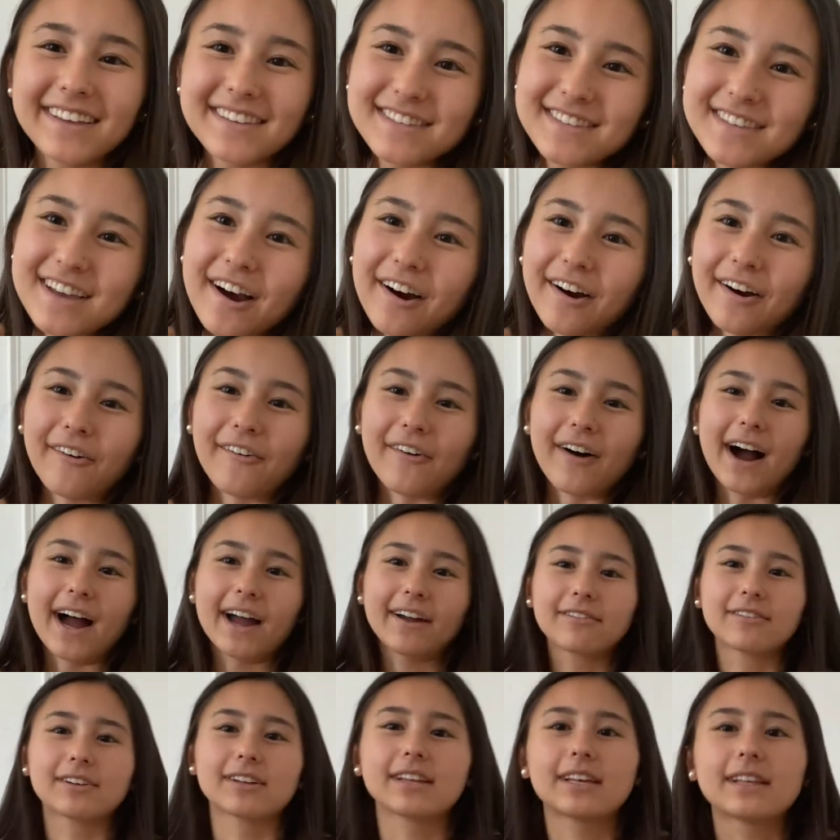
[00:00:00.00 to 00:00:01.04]
so I
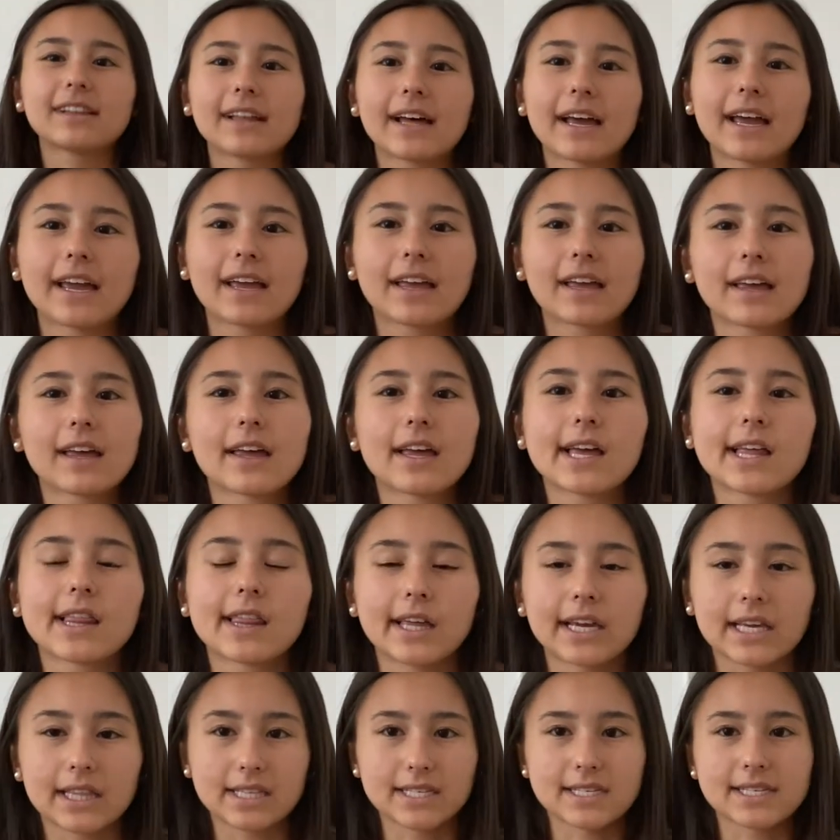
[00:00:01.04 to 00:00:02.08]
really like
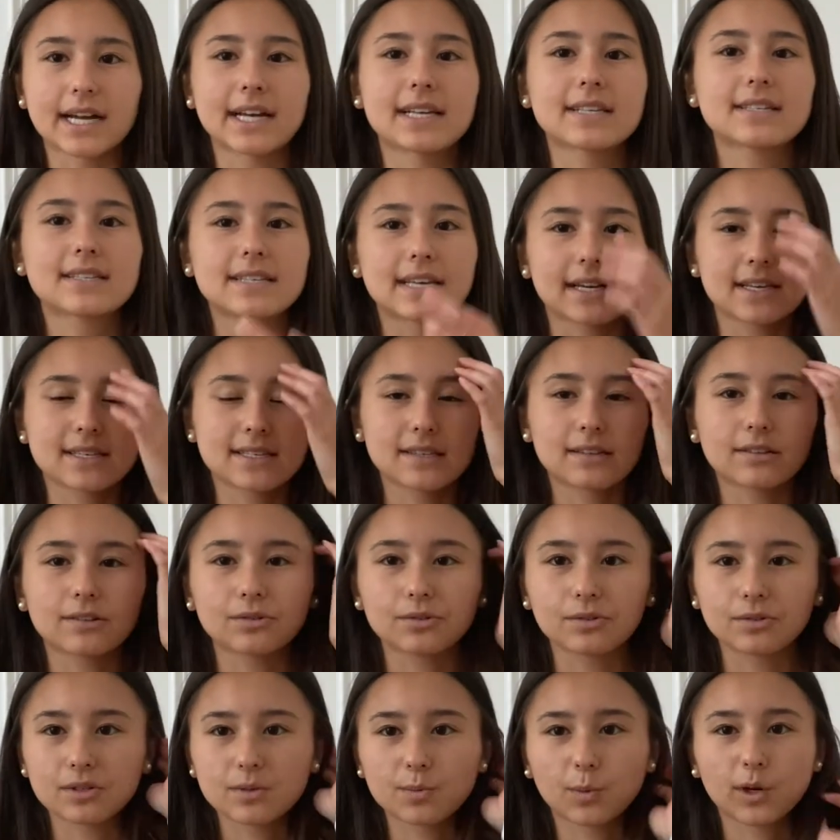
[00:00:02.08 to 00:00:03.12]
like the size six in
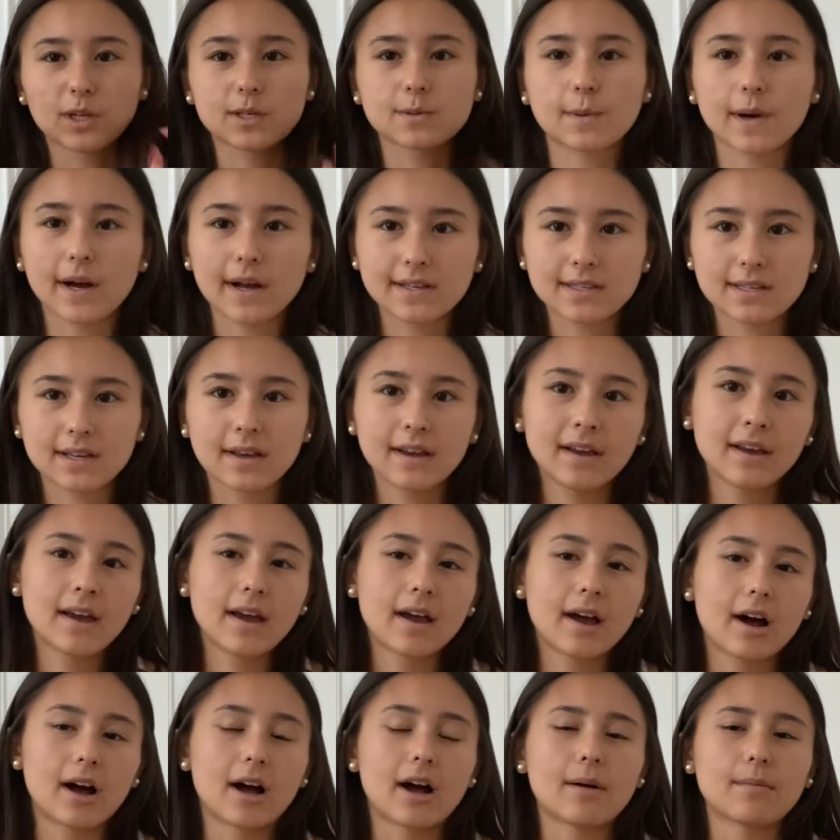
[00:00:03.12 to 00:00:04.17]
Lulu sports bras.
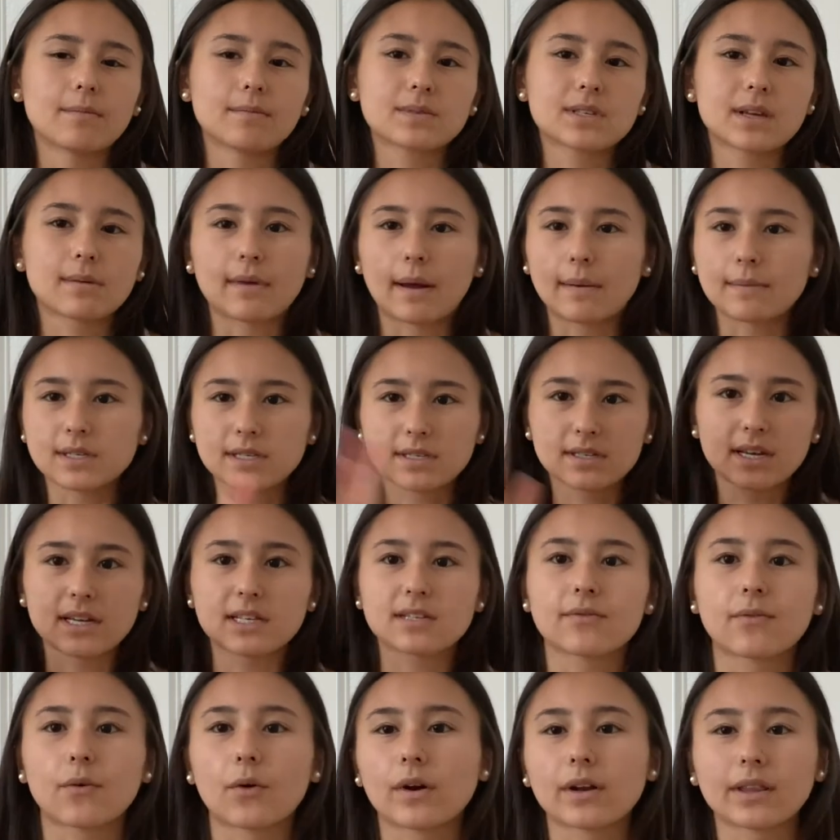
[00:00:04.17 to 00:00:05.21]
Um, sometimes a
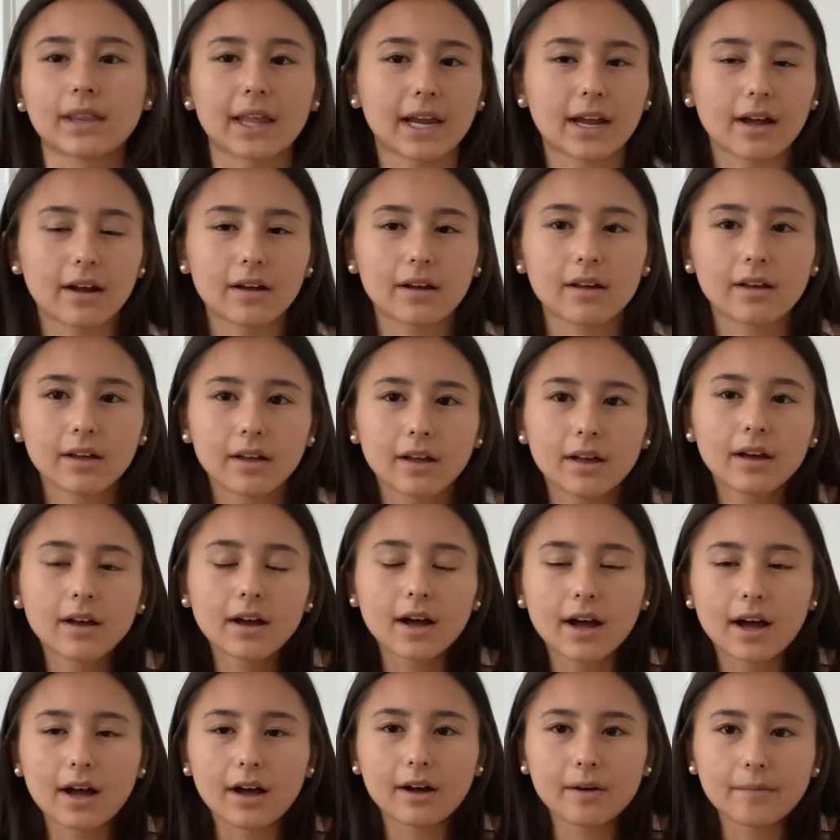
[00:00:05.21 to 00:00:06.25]
size four in like
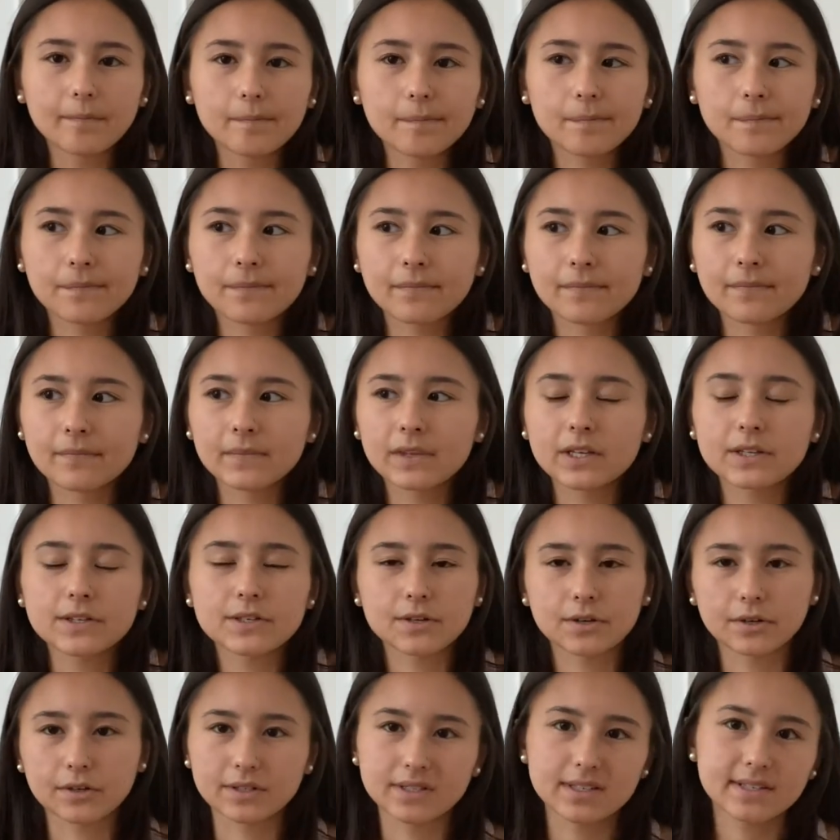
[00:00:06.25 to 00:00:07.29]
um, certain